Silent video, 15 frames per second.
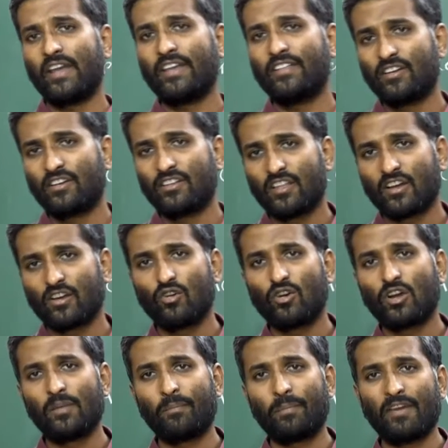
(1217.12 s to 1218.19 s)
either the
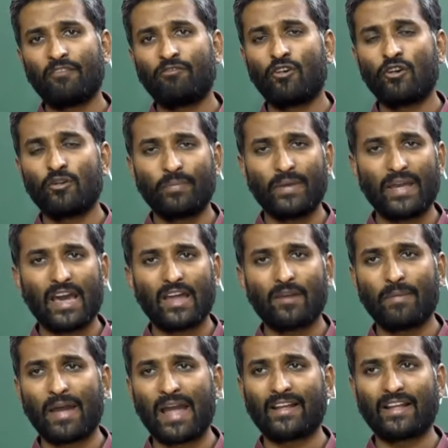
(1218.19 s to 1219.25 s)
Google Pay, Phone Pay or
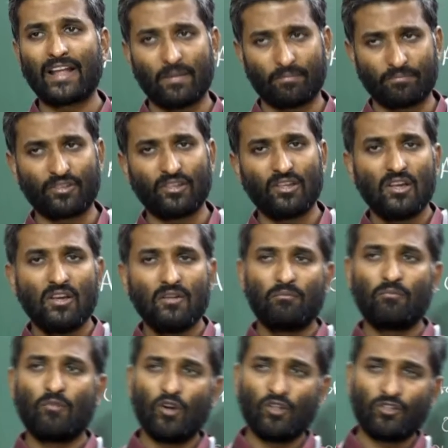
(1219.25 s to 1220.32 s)
bank apps.
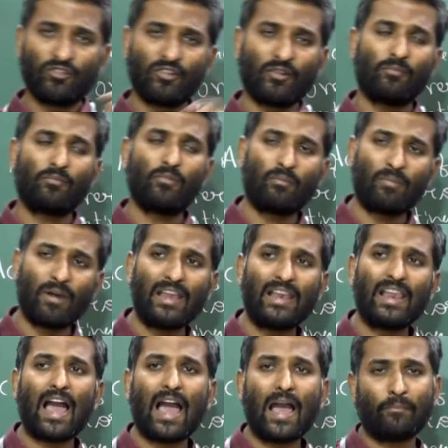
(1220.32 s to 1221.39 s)
Most
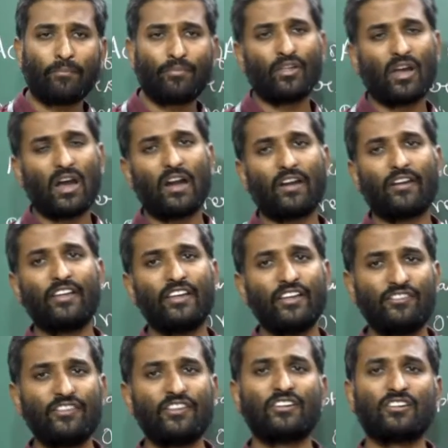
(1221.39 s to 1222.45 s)
mobile apps are
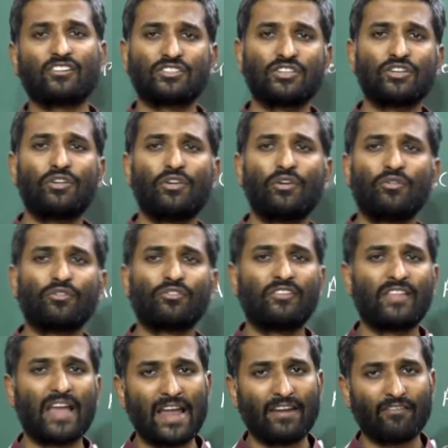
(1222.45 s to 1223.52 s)
easier to use
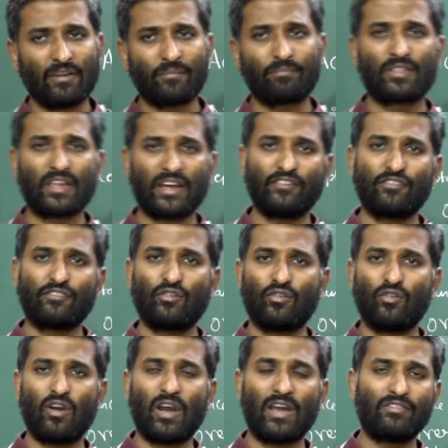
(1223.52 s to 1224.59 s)
than websites.
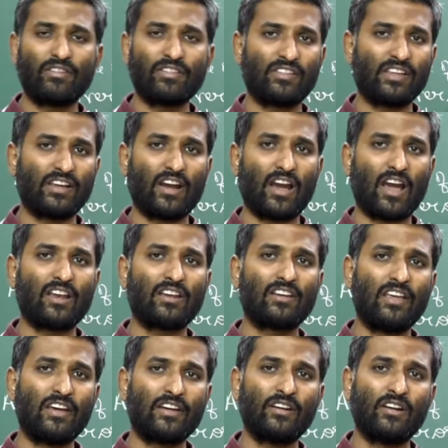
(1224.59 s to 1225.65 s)
So as we say
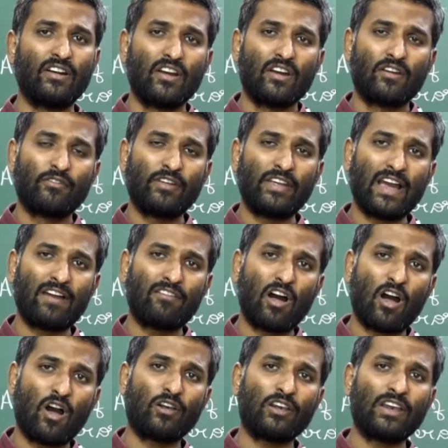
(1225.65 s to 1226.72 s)
earlier, we have
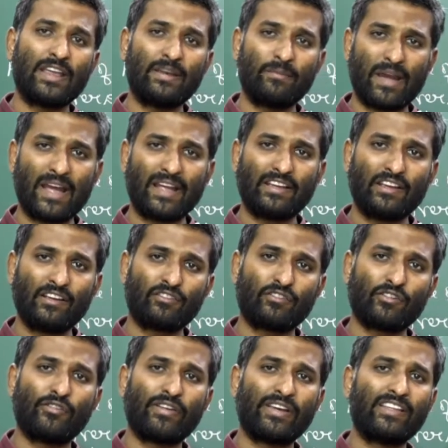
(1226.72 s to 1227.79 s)
online banking.
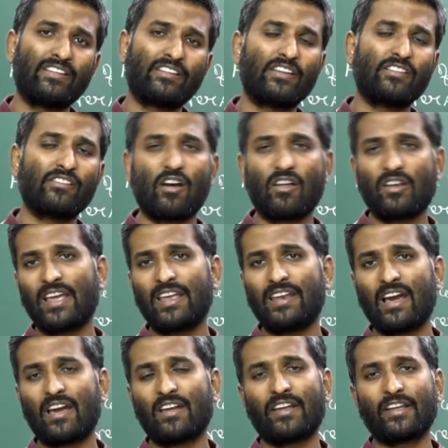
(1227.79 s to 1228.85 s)
So when it is
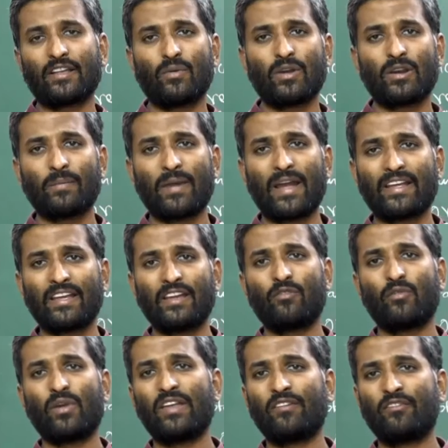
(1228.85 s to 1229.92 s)
online or network
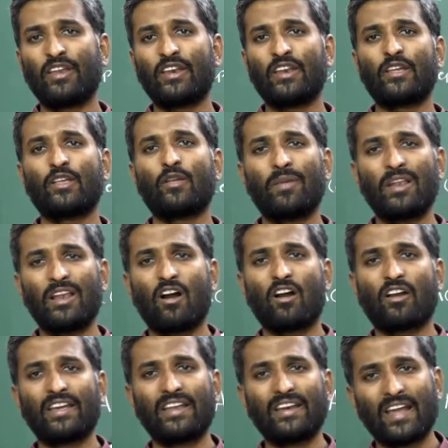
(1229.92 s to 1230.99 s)
banking where we need to be
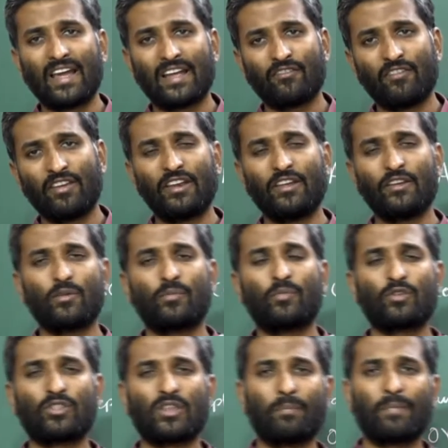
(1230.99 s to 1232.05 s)
log in and we need to
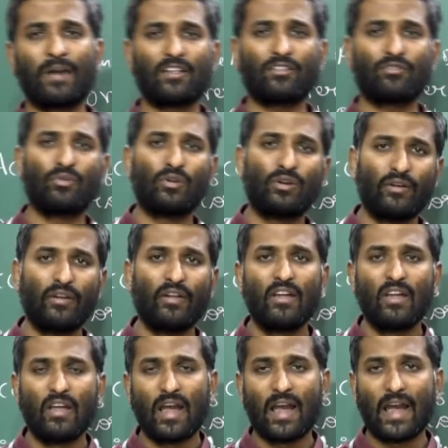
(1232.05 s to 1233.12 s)
put the password
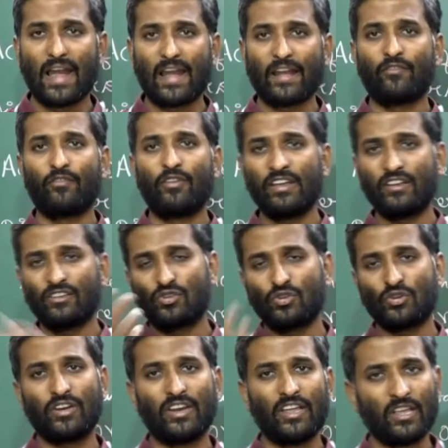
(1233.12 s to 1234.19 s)
and we
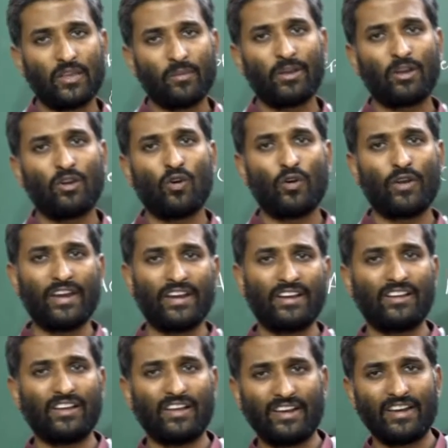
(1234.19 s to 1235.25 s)
should need to be
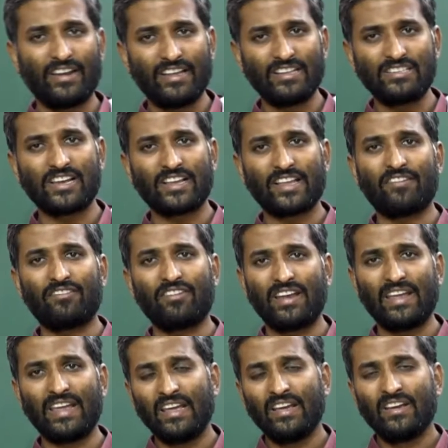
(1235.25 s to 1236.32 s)
going in each and
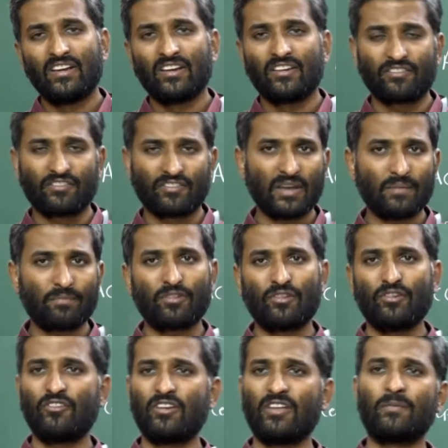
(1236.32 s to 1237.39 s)
every steps
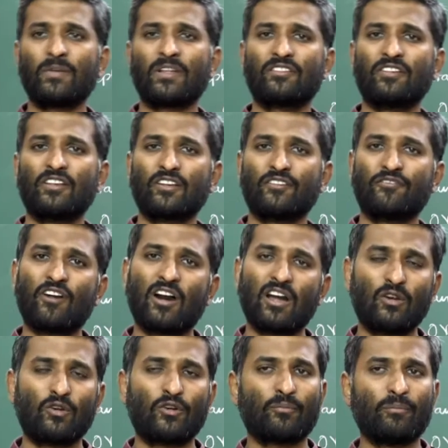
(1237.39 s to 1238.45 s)
we must need to
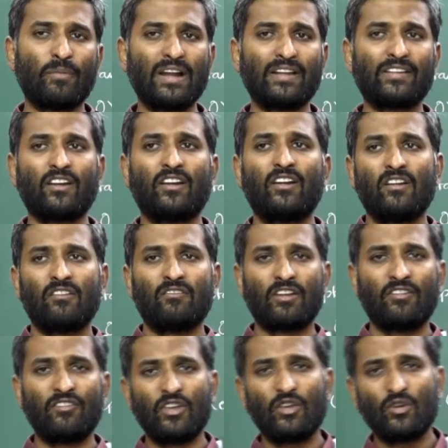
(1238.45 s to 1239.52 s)
follow. But
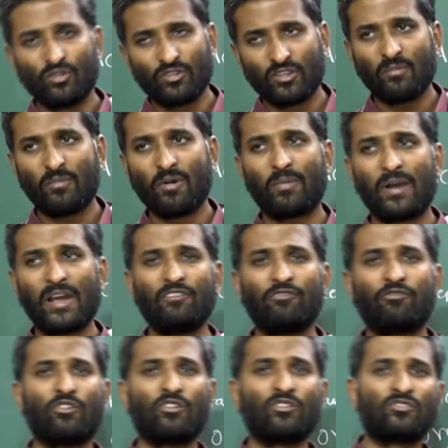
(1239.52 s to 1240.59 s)
when we use the mobile
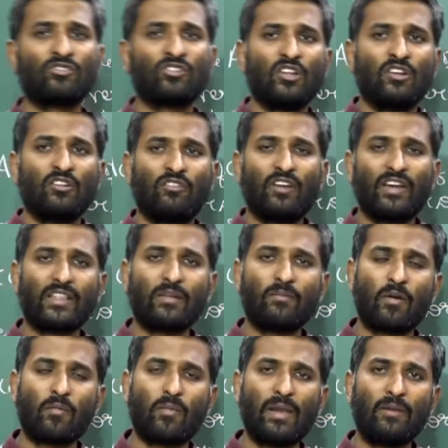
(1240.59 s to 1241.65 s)
phones, where the
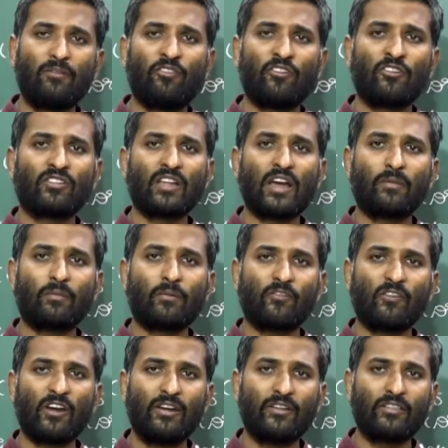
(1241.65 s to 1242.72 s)
mobile phones are
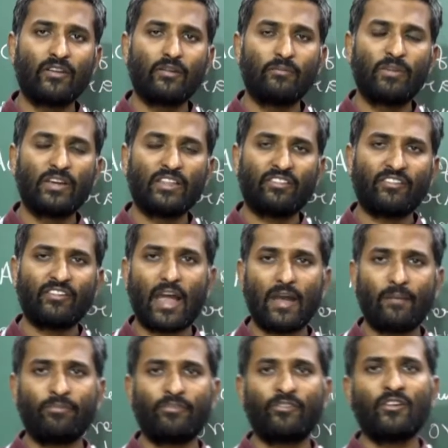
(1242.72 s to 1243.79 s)
provided the best
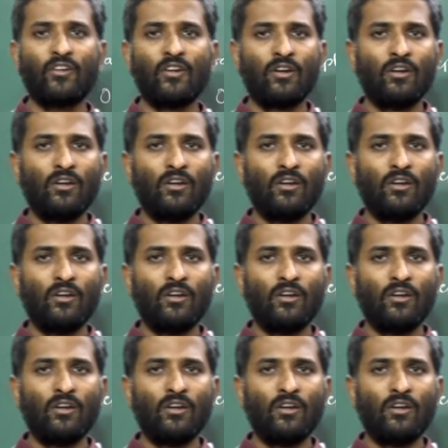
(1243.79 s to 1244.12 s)
apps,